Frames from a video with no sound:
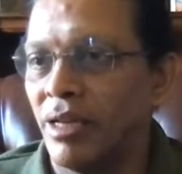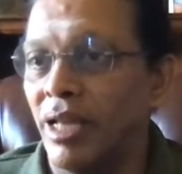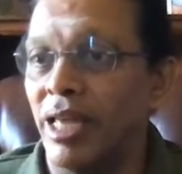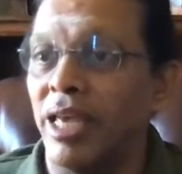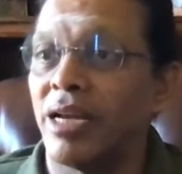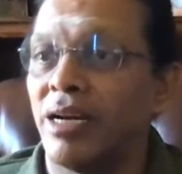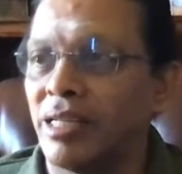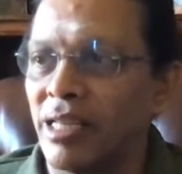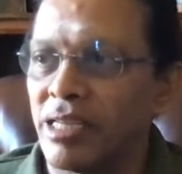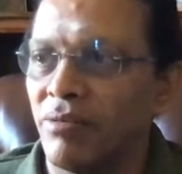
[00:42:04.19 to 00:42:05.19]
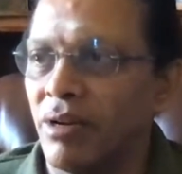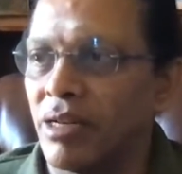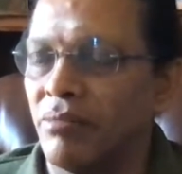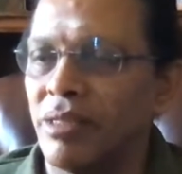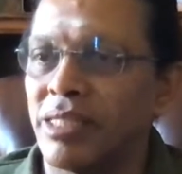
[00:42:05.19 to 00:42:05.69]
Eka
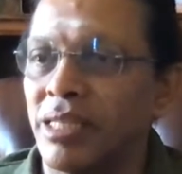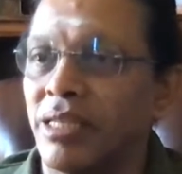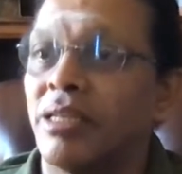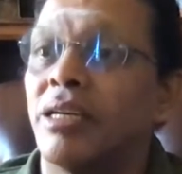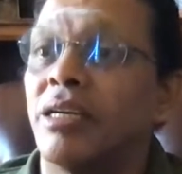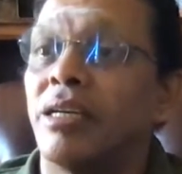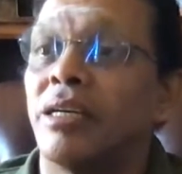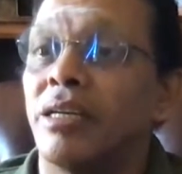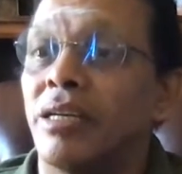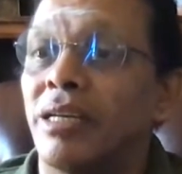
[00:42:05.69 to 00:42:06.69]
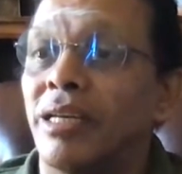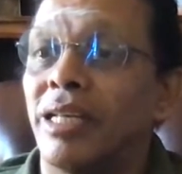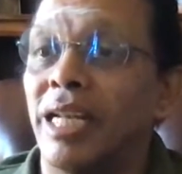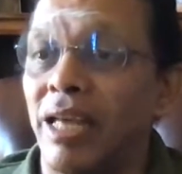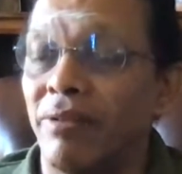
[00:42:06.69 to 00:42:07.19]
Dashavaram is
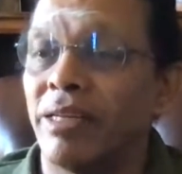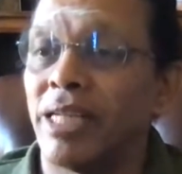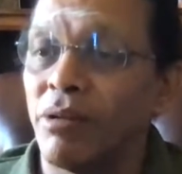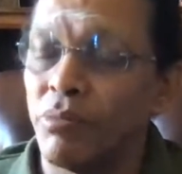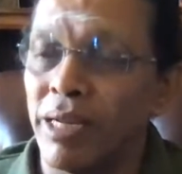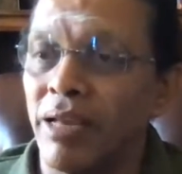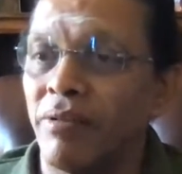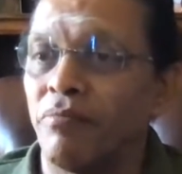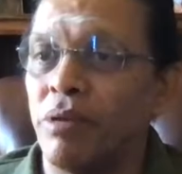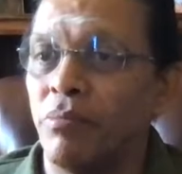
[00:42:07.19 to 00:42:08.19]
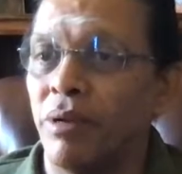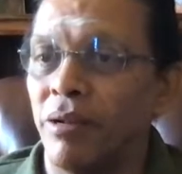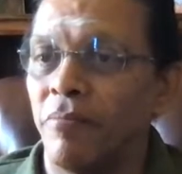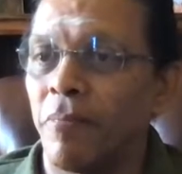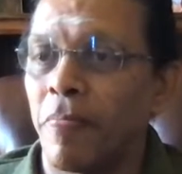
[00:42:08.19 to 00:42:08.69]
11 times by 11 people.
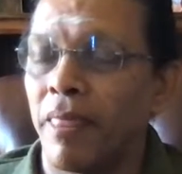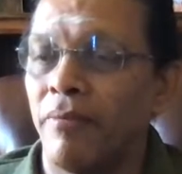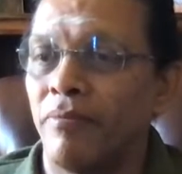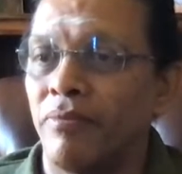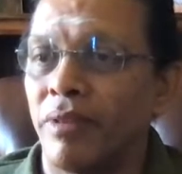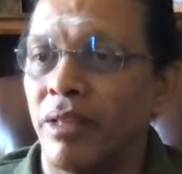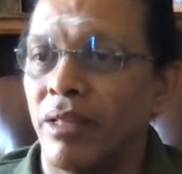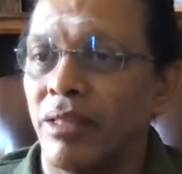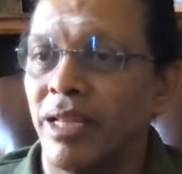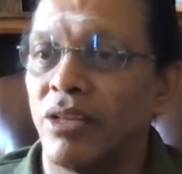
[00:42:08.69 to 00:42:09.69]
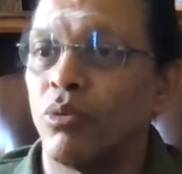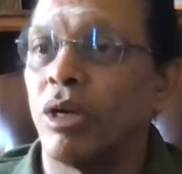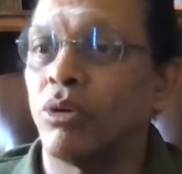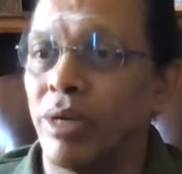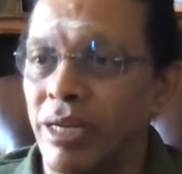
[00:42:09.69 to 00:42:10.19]
That is
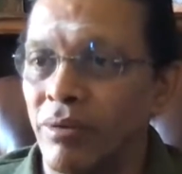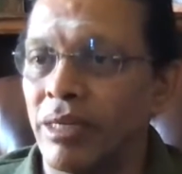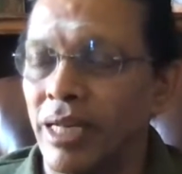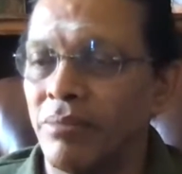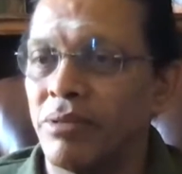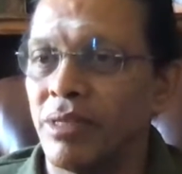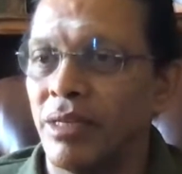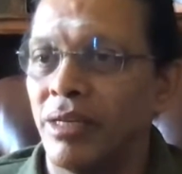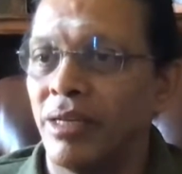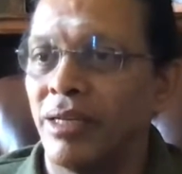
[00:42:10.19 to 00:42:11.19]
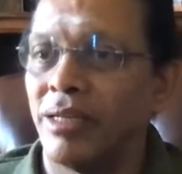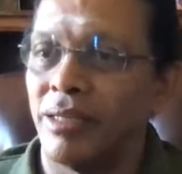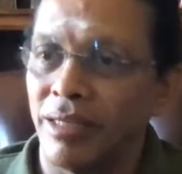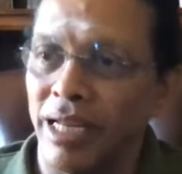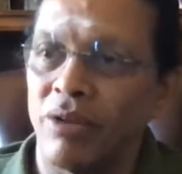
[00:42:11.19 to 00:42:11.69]
121 times.
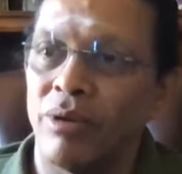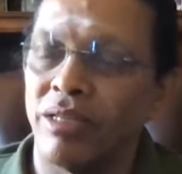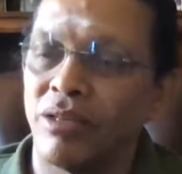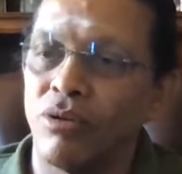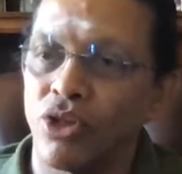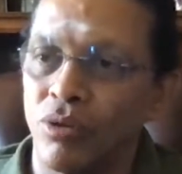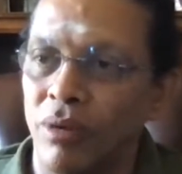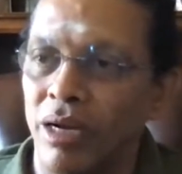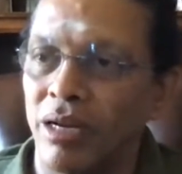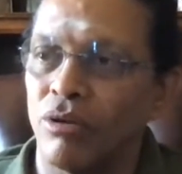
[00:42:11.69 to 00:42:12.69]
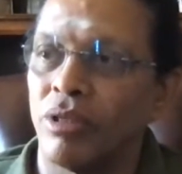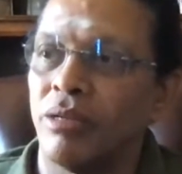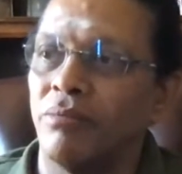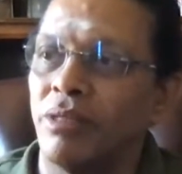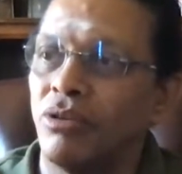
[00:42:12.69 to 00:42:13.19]
Likewise, it goes to
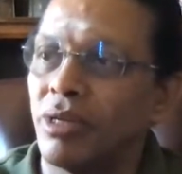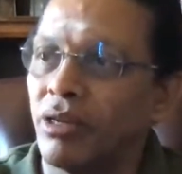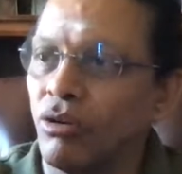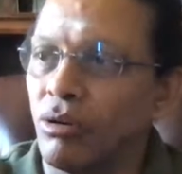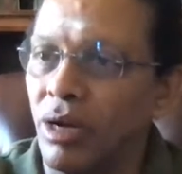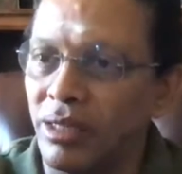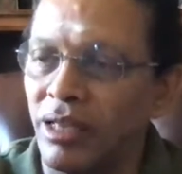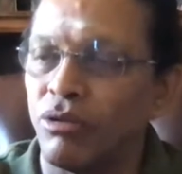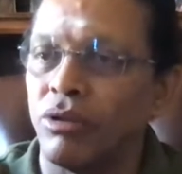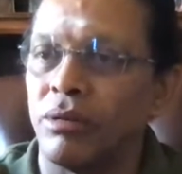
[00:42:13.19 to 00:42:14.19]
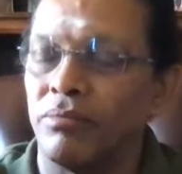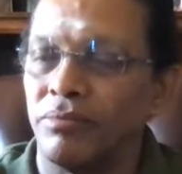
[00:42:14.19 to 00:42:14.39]
Maharudram. You can go to Atirudram.